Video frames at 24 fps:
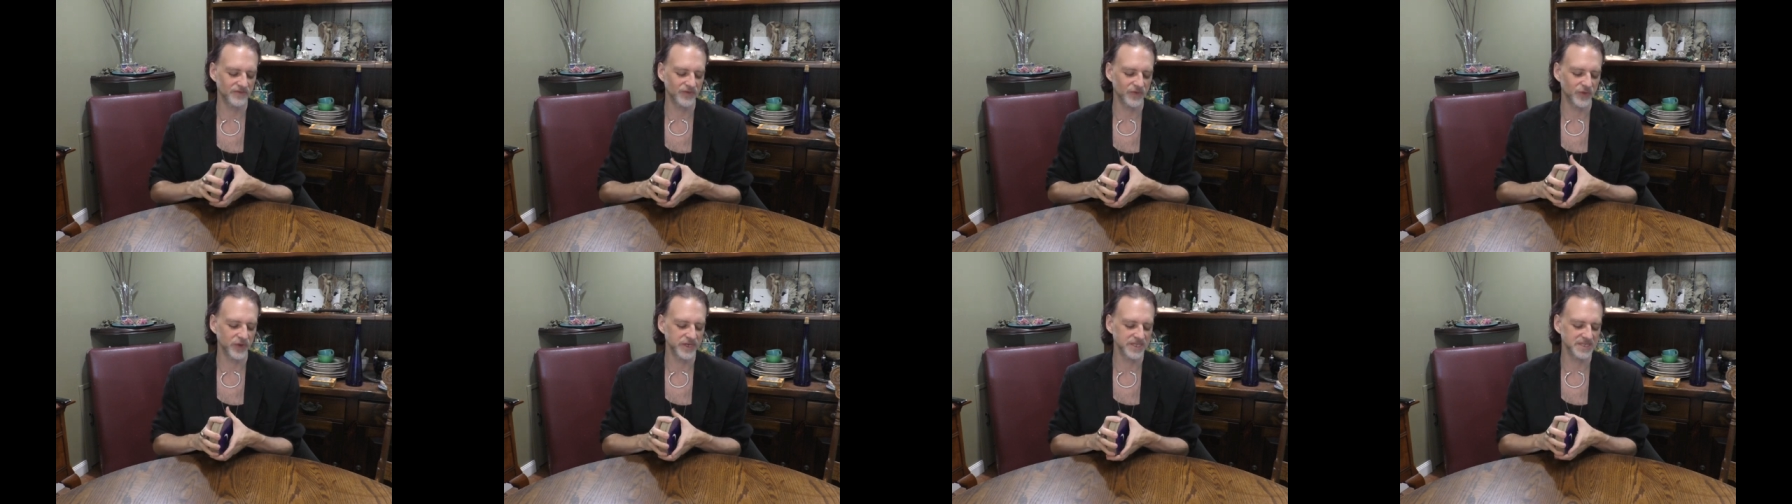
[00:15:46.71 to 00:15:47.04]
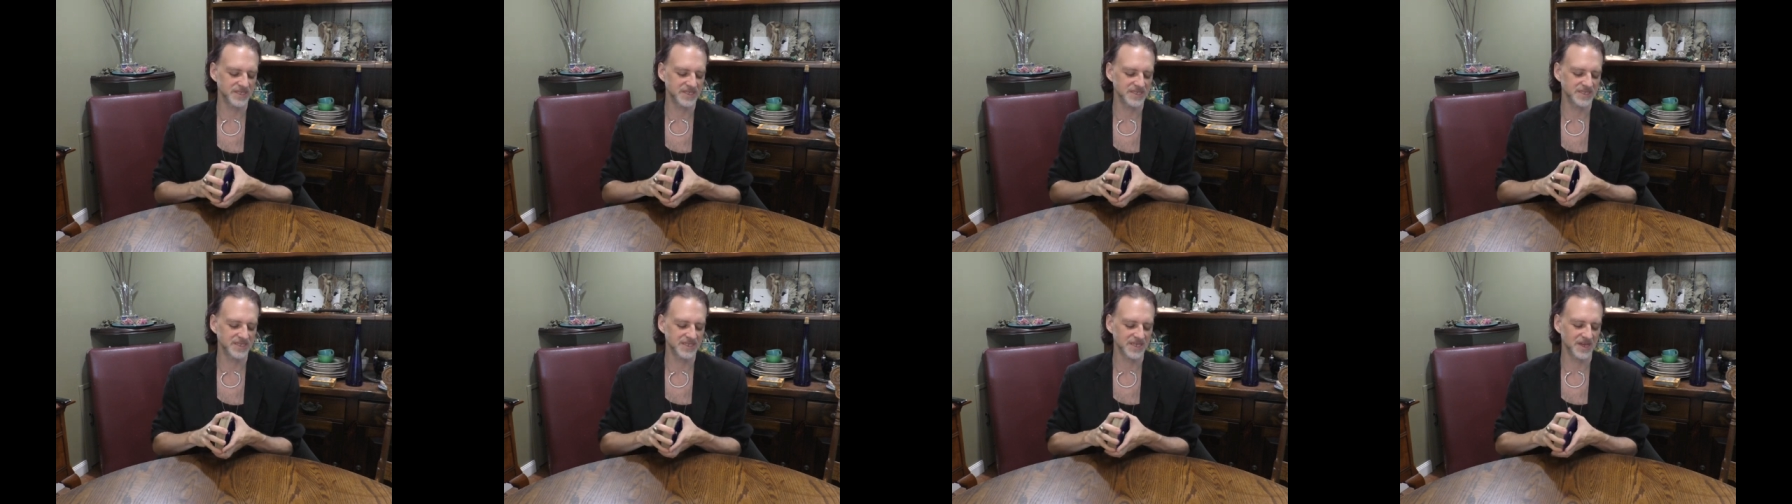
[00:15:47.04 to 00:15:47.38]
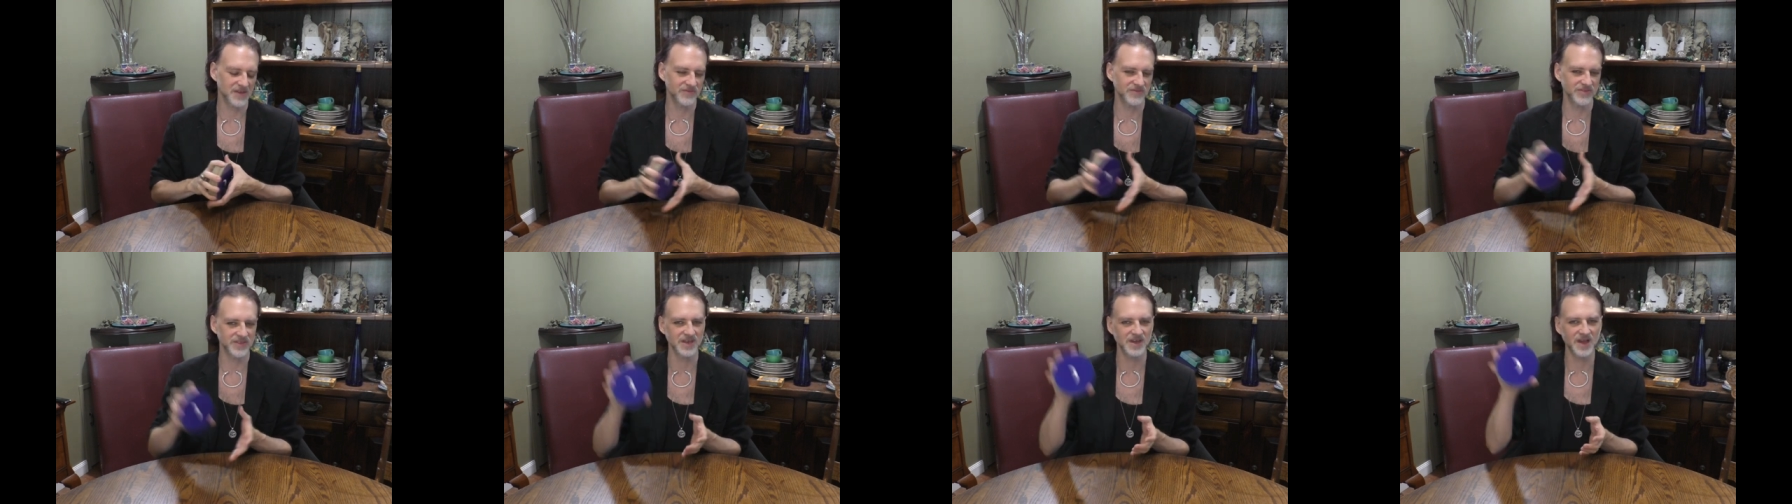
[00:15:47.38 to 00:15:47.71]
voices
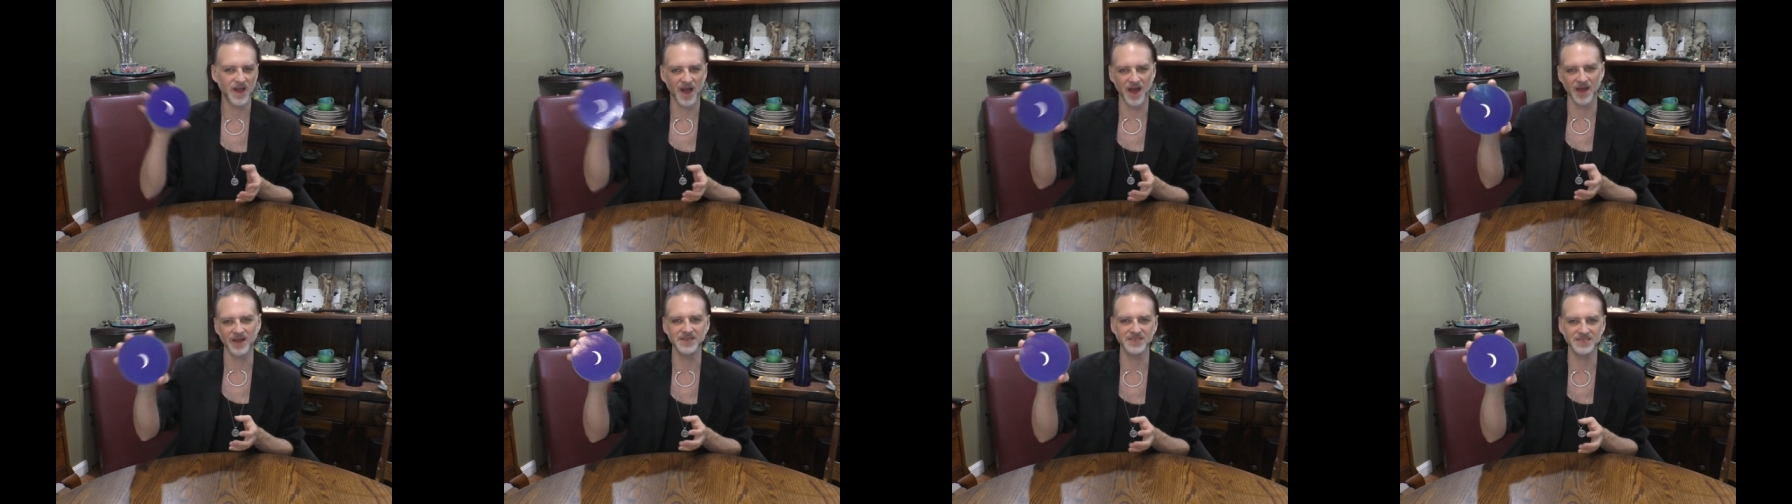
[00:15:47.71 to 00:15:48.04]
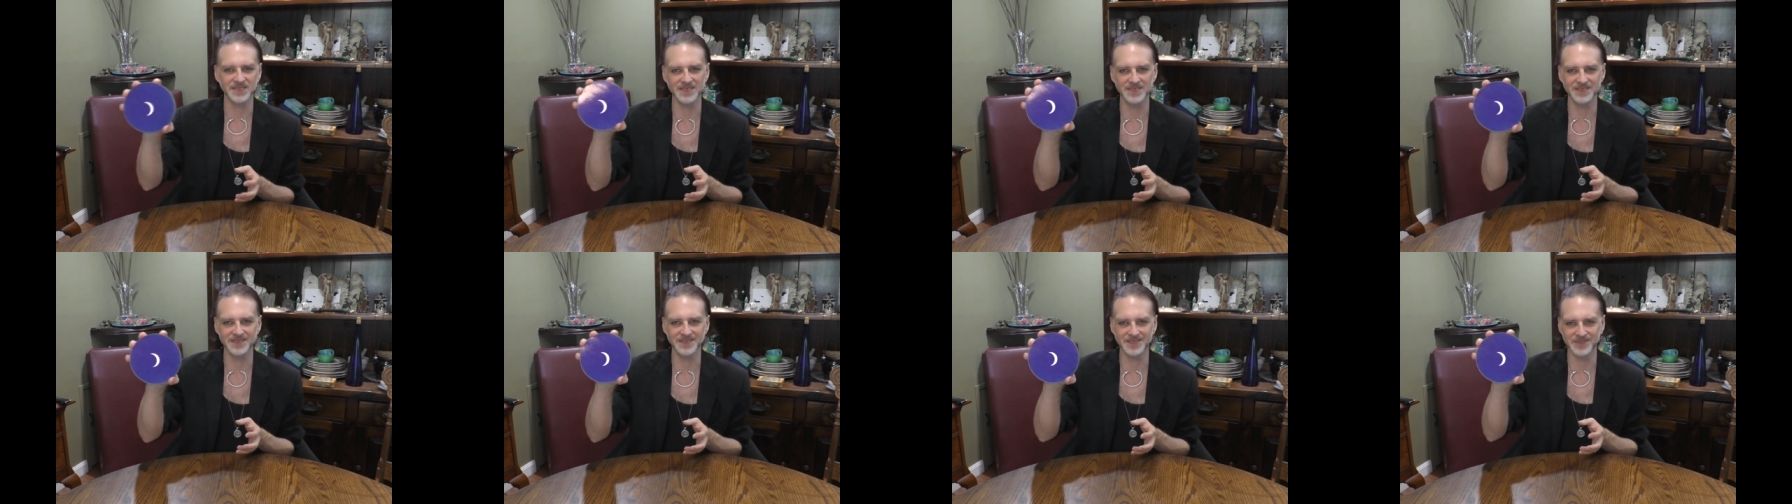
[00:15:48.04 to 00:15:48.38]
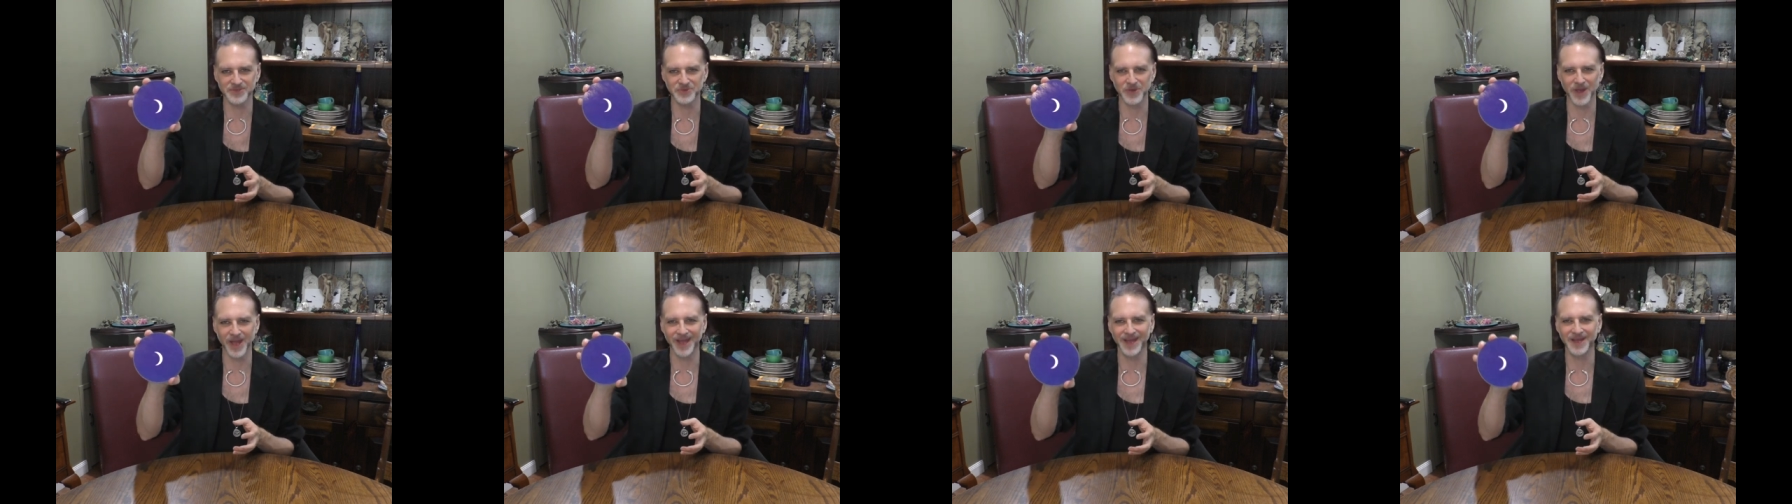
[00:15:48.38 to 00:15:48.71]
of the
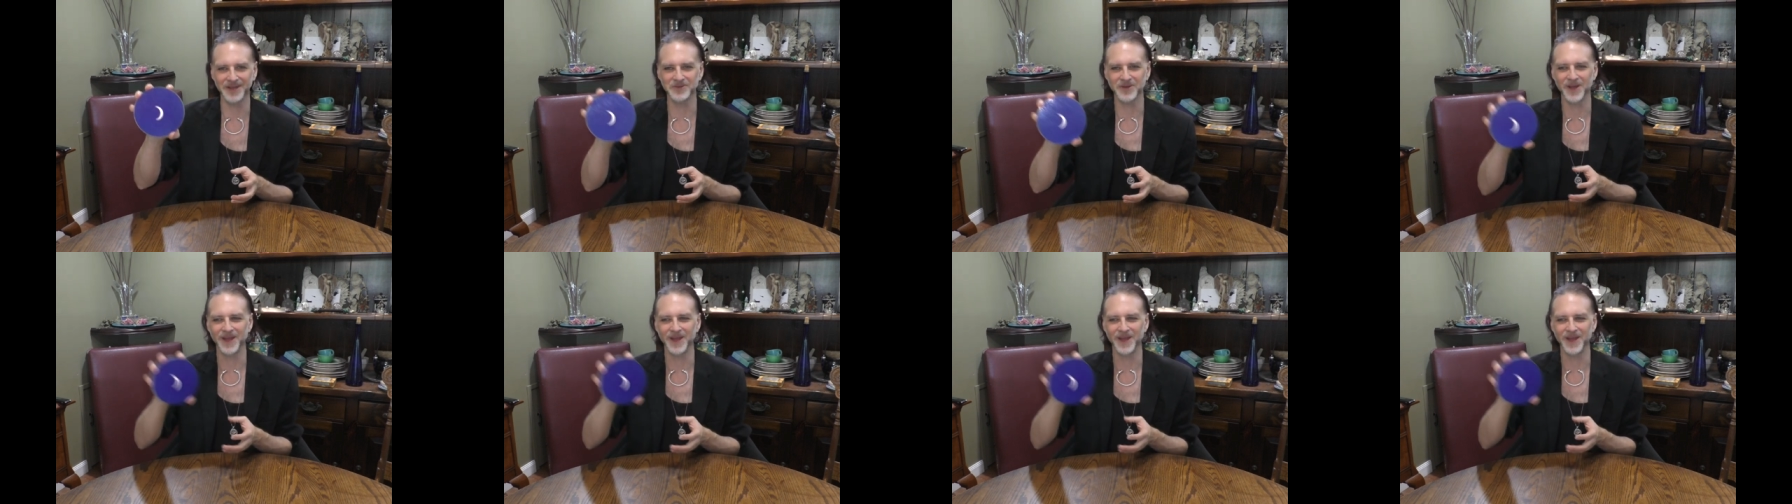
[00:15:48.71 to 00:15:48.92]
goddesses, right?